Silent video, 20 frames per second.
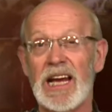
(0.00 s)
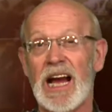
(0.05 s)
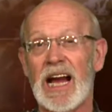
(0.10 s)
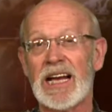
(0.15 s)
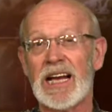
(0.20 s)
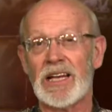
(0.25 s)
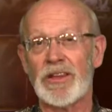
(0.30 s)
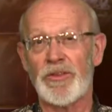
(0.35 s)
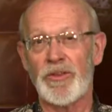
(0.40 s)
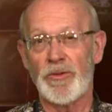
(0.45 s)
I
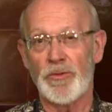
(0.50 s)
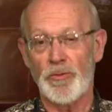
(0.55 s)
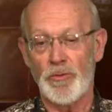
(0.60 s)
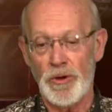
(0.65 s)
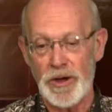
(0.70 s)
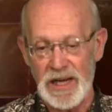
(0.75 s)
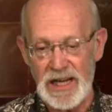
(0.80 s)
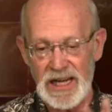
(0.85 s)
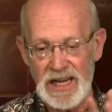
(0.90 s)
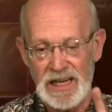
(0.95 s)
got
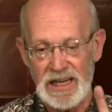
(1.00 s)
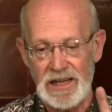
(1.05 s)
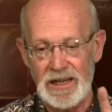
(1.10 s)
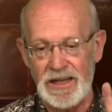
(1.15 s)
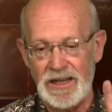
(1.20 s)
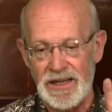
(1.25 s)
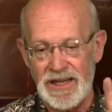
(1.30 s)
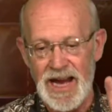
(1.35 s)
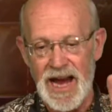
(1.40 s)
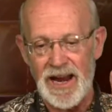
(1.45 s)

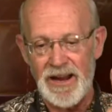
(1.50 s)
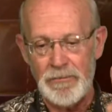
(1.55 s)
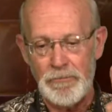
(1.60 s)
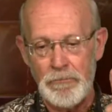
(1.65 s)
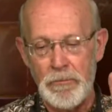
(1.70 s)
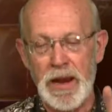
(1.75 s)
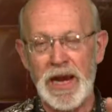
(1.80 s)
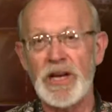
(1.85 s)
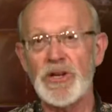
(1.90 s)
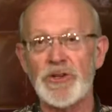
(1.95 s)
three kind
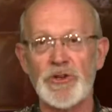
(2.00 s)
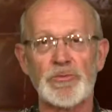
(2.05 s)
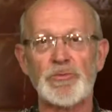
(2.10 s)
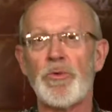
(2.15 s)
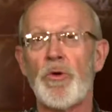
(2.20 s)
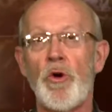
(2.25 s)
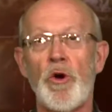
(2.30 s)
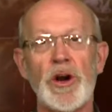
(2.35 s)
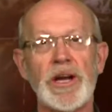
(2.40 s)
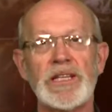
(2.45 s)
of major
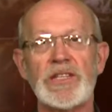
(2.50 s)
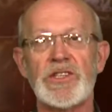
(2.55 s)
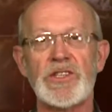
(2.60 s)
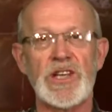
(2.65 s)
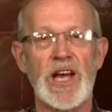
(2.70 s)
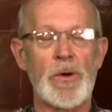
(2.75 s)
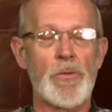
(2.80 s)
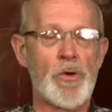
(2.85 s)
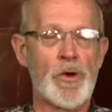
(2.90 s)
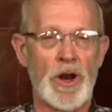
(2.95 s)
points
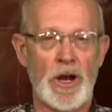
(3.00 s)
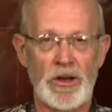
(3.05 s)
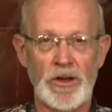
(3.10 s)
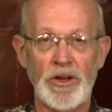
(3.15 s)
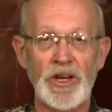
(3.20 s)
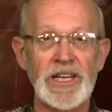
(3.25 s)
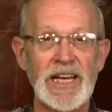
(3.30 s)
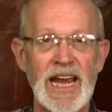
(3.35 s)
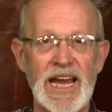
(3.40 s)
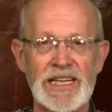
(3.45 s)
I want to
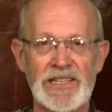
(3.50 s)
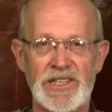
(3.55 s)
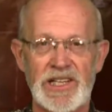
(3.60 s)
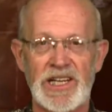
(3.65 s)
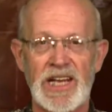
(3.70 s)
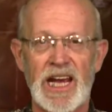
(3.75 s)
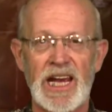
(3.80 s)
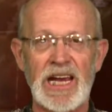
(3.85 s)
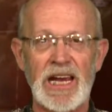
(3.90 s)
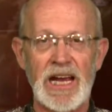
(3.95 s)
look at
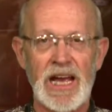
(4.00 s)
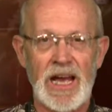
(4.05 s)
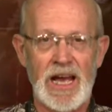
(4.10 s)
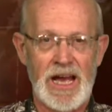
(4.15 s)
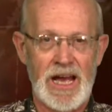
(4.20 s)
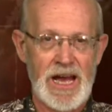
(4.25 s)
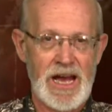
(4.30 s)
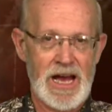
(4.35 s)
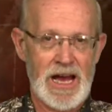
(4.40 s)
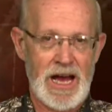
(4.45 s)
today
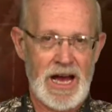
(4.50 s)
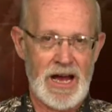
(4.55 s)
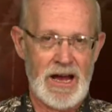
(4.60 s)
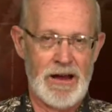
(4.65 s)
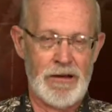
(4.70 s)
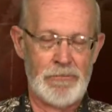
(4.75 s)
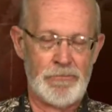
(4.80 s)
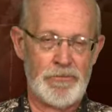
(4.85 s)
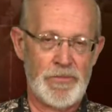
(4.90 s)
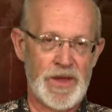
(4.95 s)

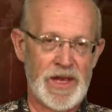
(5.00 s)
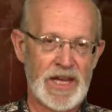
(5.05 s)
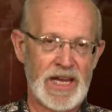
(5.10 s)
um,